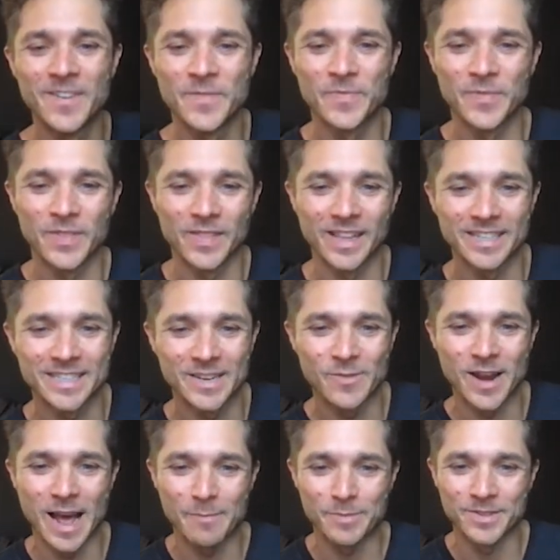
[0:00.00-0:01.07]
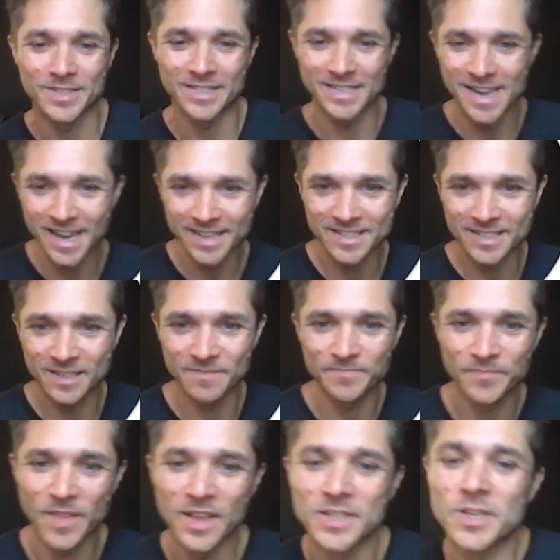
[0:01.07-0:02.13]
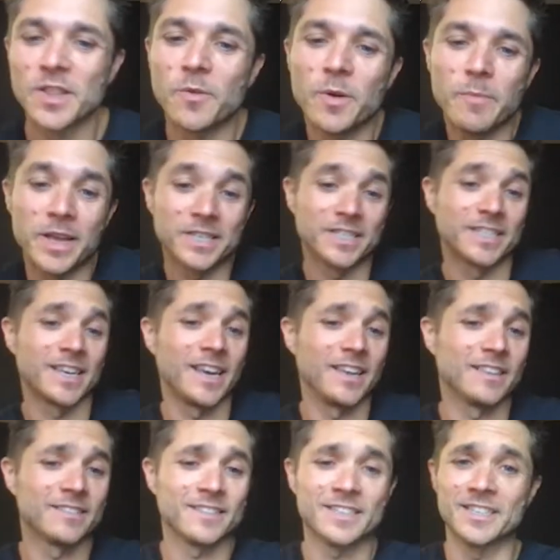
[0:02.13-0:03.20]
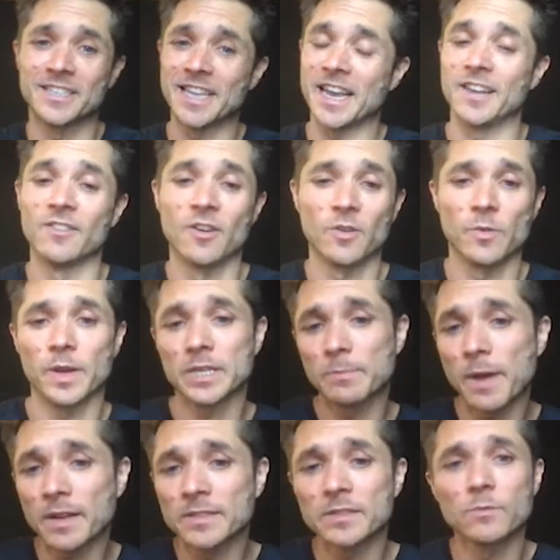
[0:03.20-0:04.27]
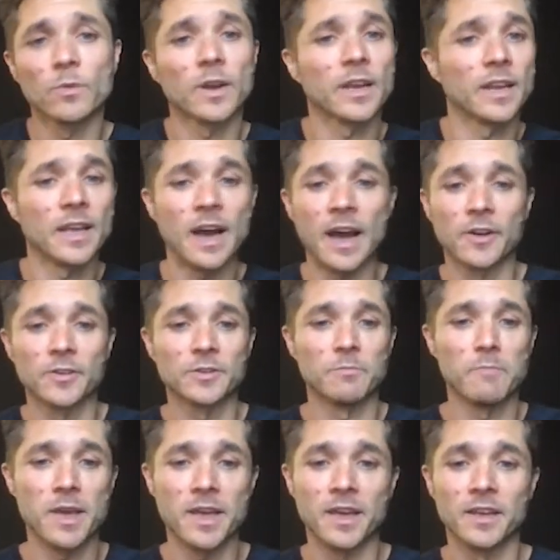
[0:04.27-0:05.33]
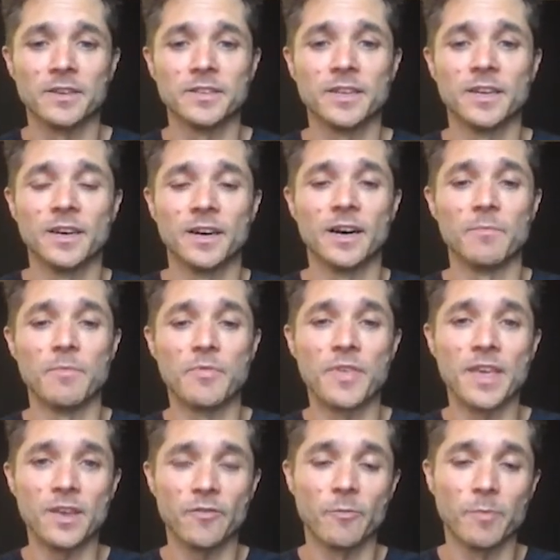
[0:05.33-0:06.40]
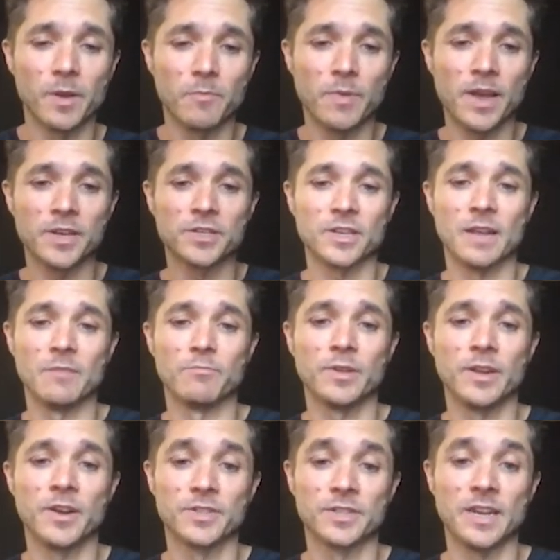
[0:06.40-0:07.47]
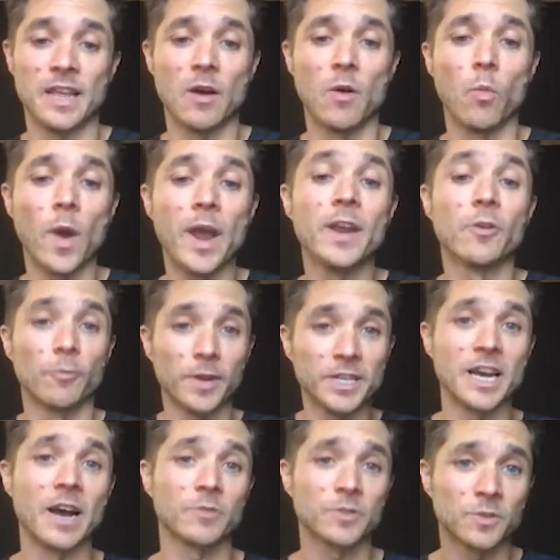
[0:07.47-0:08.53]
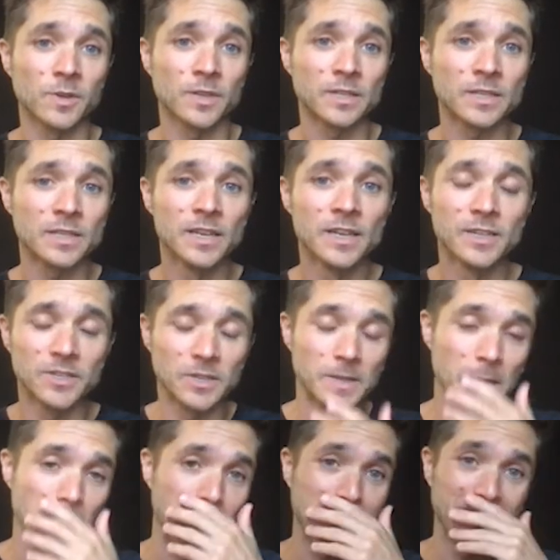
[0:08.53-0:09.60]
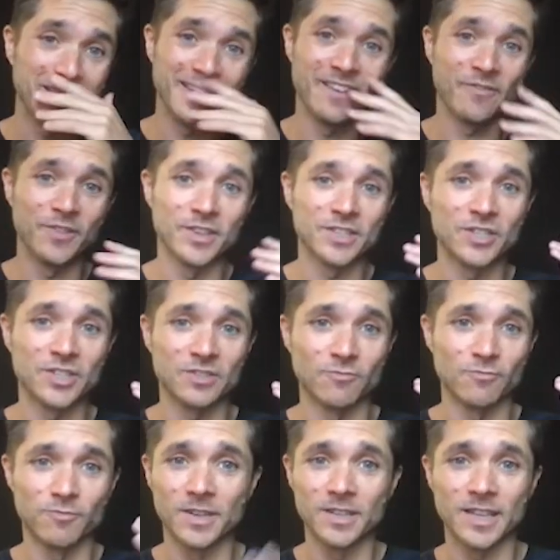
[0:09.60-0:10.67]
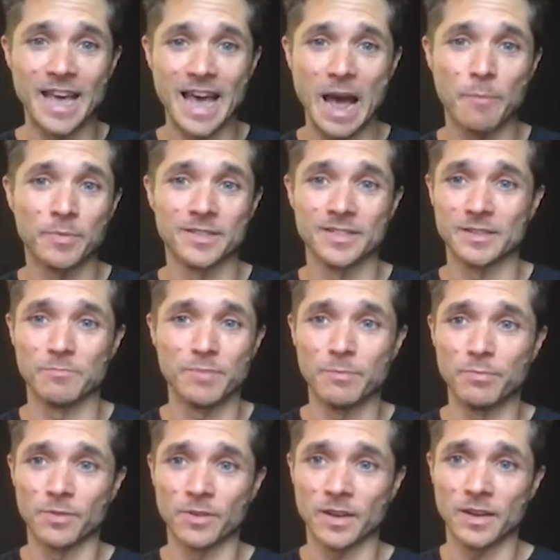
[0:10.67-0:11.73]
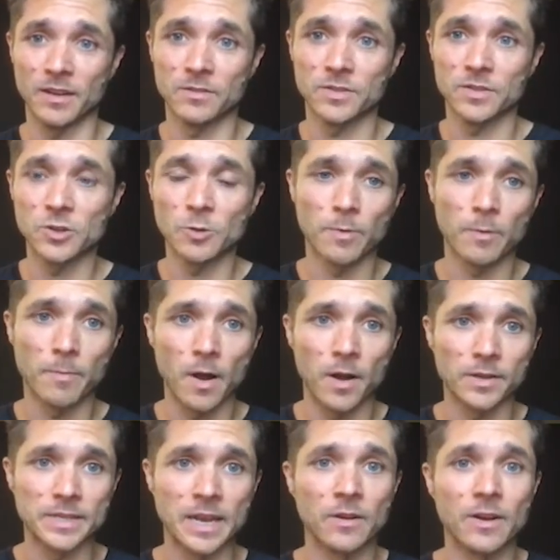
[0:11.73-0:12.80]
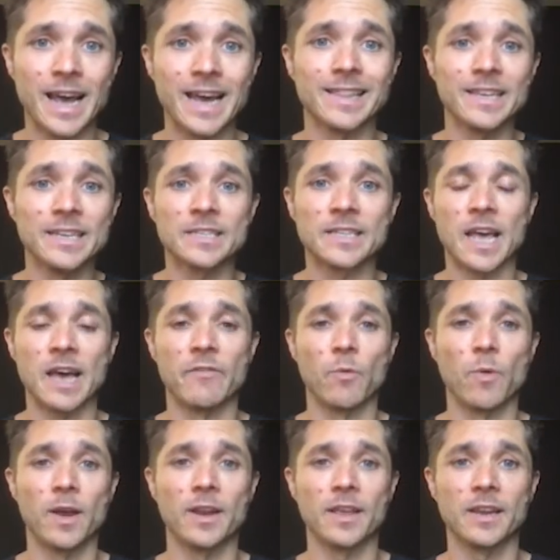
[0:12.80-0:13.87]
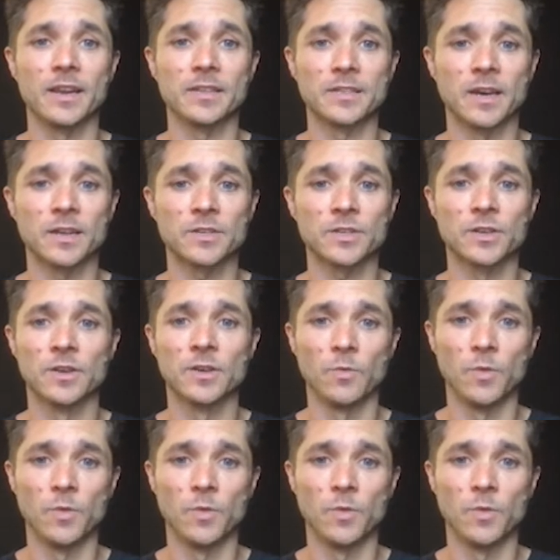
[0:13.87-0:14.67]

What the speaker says: let's see what happens next. So then we basically say, this is taking longer than we expected, we're getting higher demand, thank you for being patient, and here's a way to reach out to us so that if this just really happens and people are getting super bogged down, at least they have a way to get in touch with